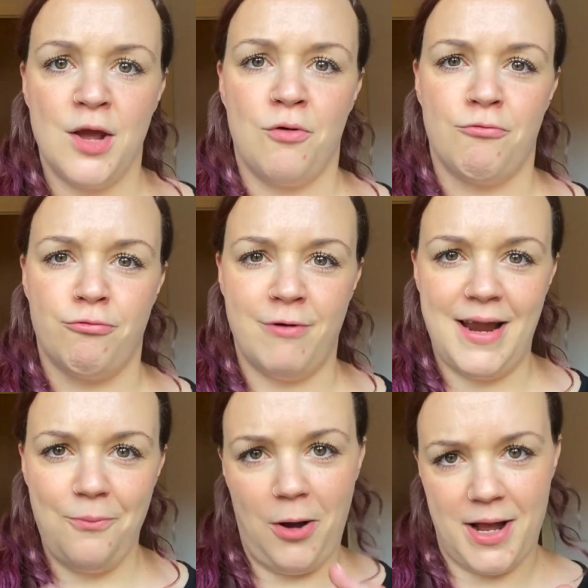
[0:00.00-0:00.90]

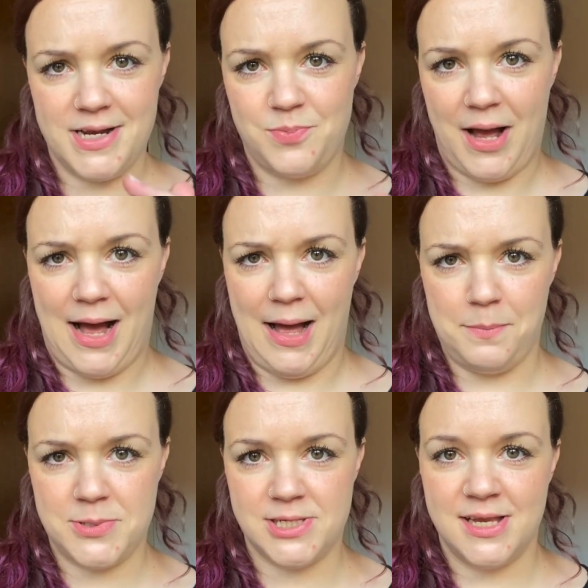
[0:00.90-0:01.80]
rewind
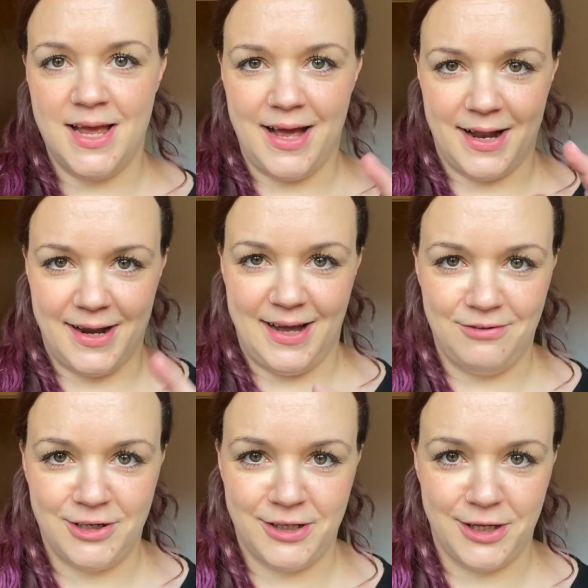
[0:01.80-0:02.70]
perhaps, and have
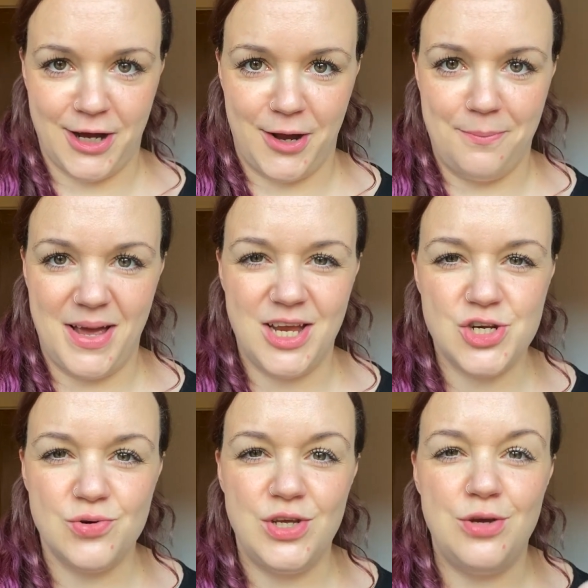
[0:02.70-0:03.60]
another go. Make
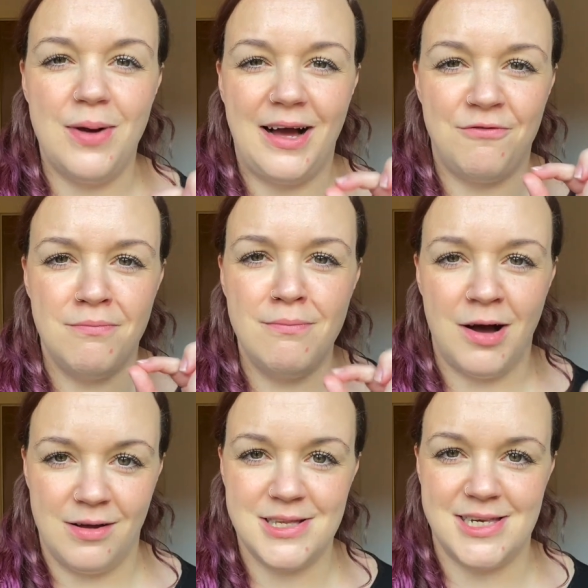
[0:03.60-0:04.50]
sure you have
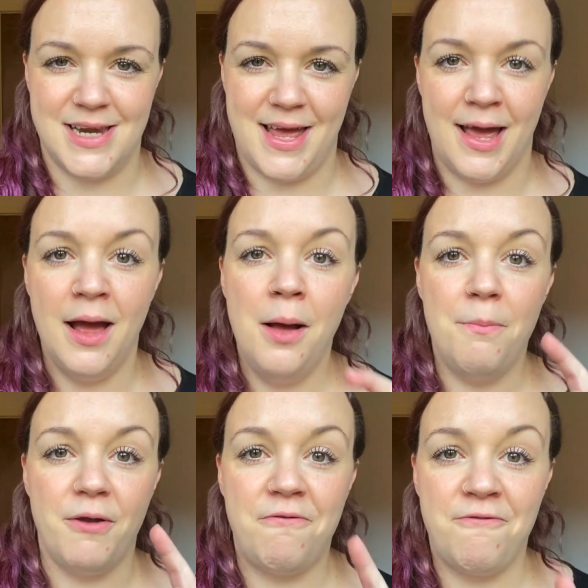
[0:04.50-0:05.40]
mastered it
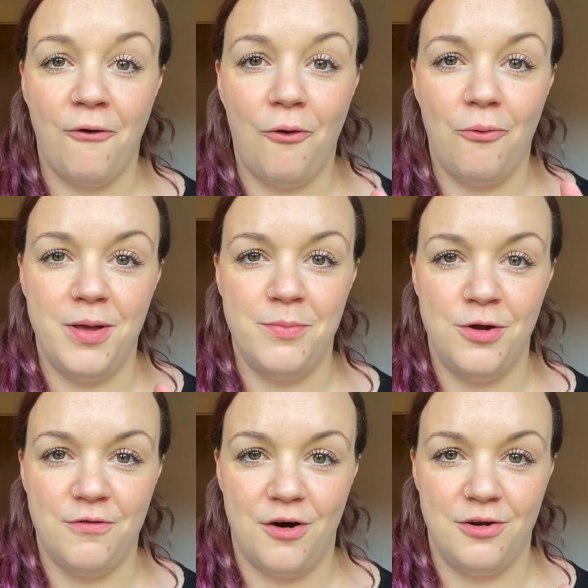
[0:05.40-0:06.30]
before we
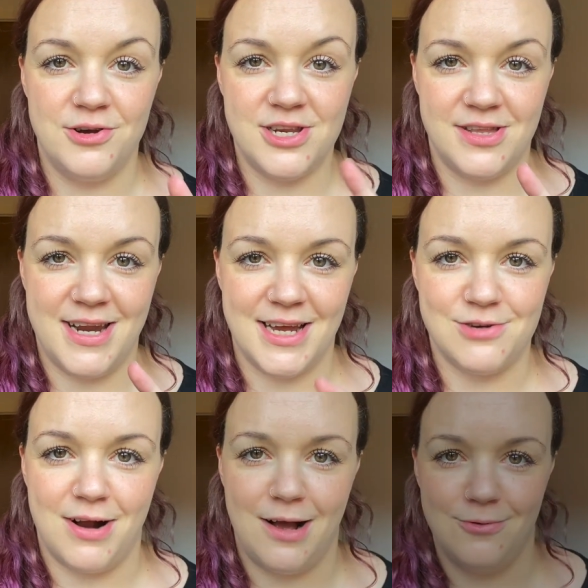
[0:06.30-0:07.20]
move on to the next
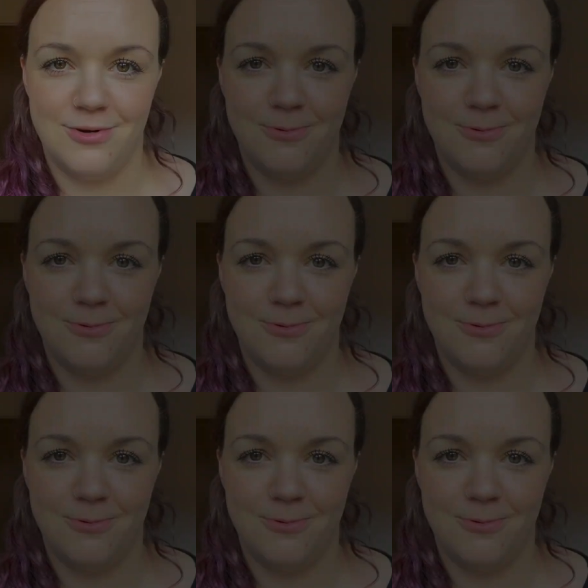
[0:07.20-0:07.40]
round.